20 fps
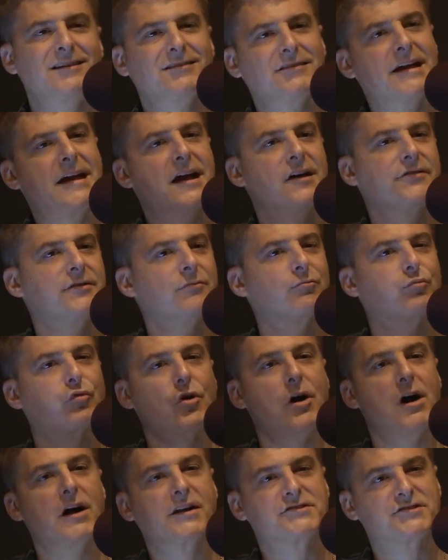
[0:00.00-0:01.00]
of lay out the
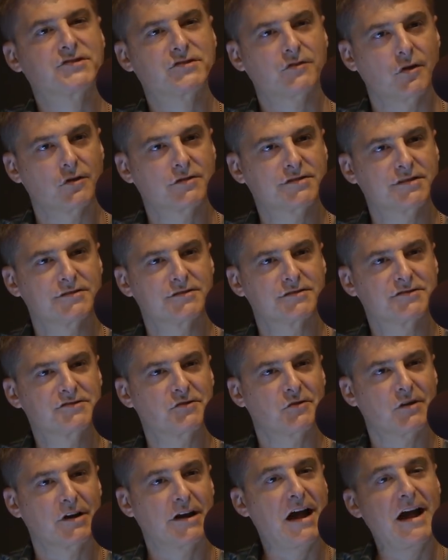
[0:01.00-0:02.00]
broad strokes of the
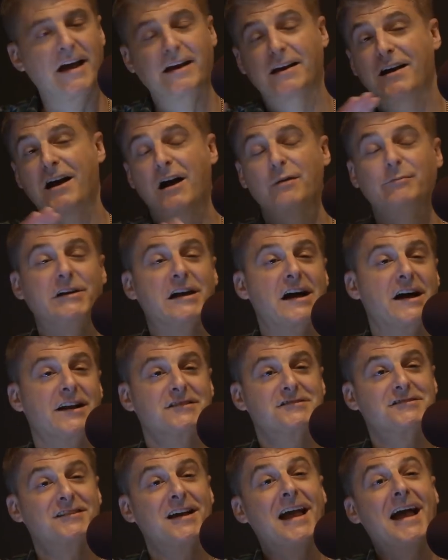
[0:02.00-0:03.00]
story. I'll be
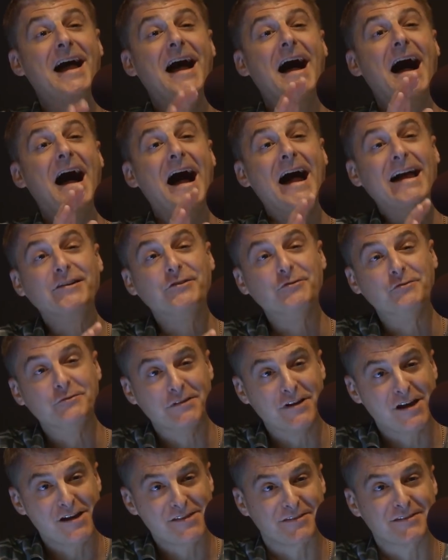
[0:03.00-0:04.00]
honest, I knew
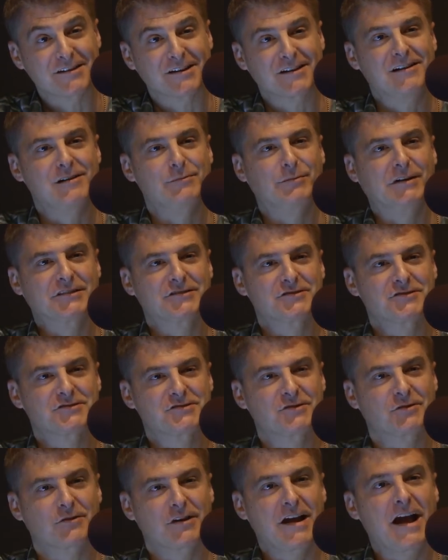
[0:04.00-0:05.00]
nothing about the
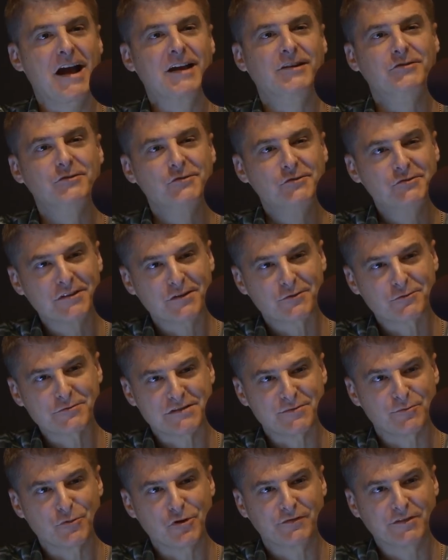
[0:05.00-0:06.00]
story. I knew there
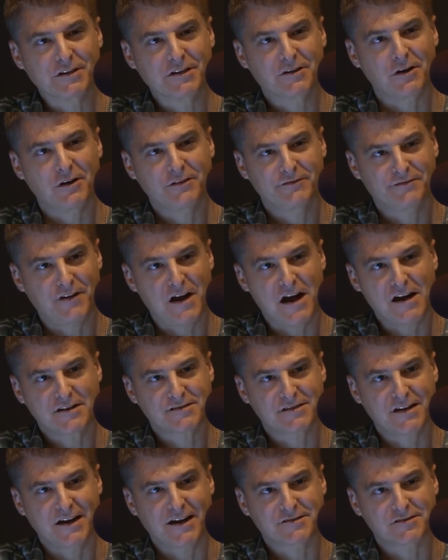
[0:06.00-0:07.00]
was a movie called
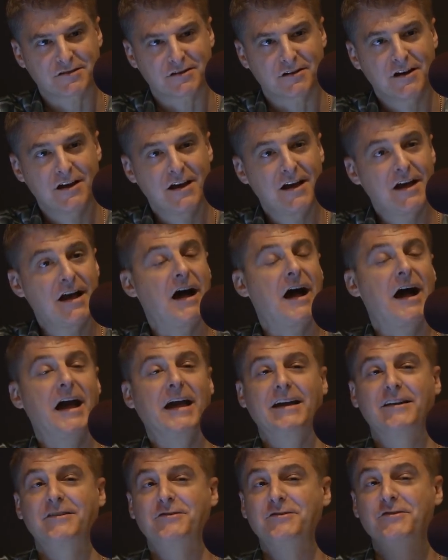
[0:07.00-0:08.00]
Foxcatcher.
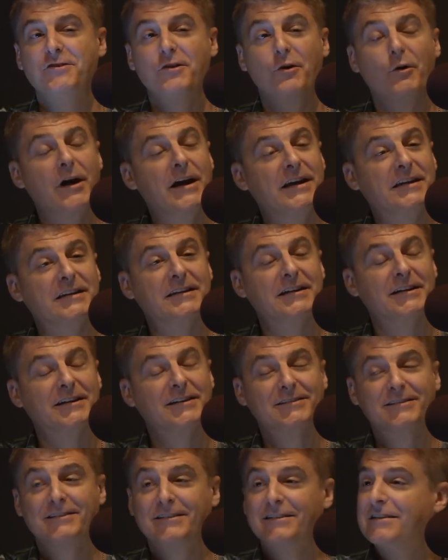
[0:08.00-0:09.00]
I had no
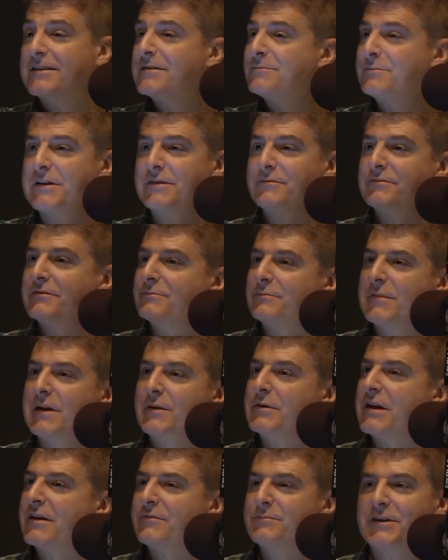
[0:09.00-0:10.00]
idea. I mean,
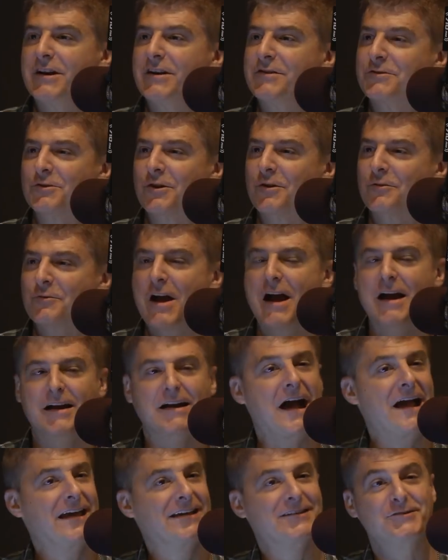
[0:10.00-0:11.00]
maybe I've been under a
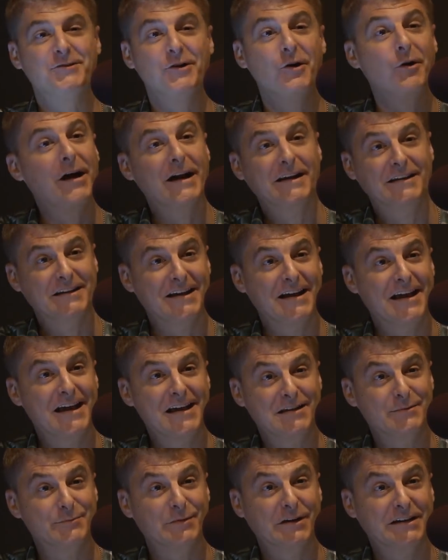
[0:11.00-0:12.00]
rock. I had no idea
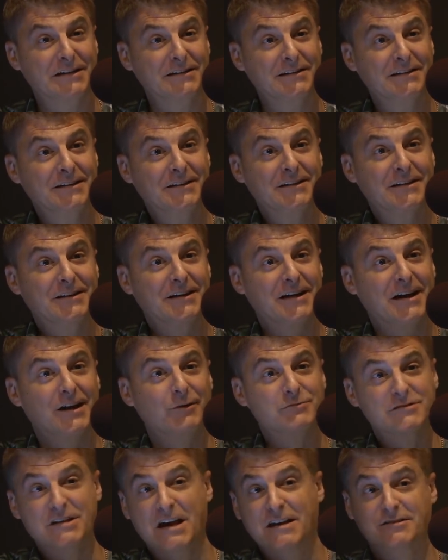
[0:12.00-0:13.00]
anybody
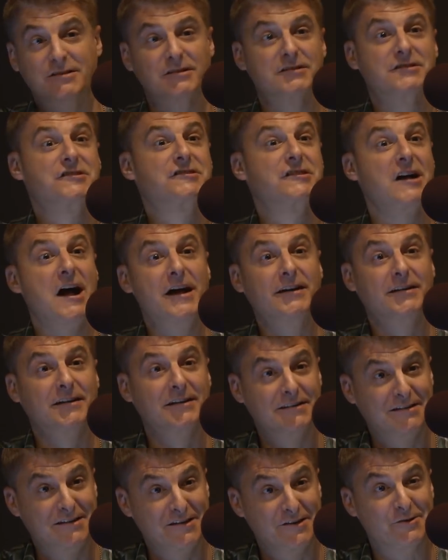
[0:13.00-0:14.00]
was actually shot
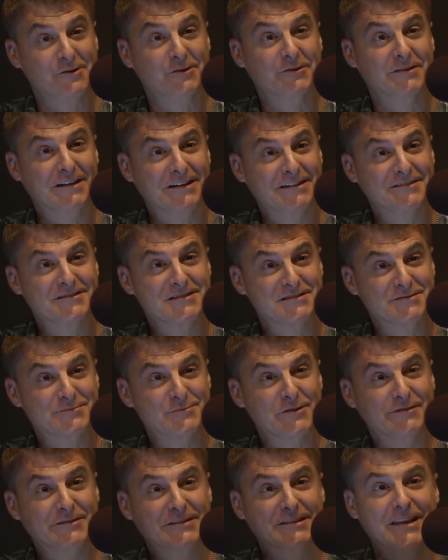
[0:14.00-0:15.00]
and killed in this
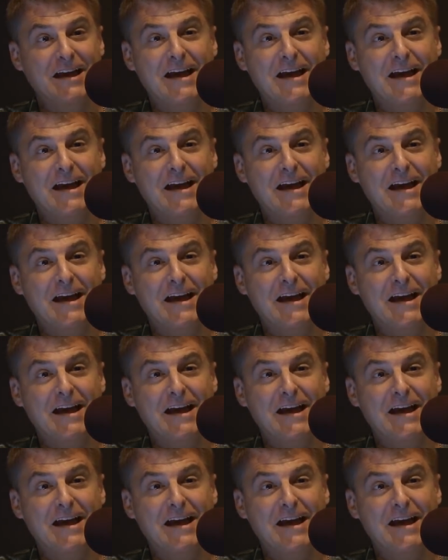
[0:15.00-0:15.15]
movie.